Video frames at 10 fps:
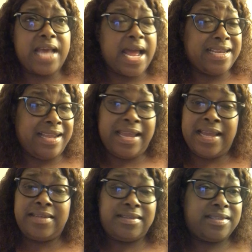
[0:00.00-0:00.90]
I
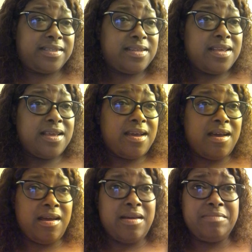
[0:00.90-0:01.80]
dance,
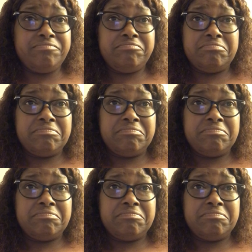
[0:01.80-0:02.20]
um,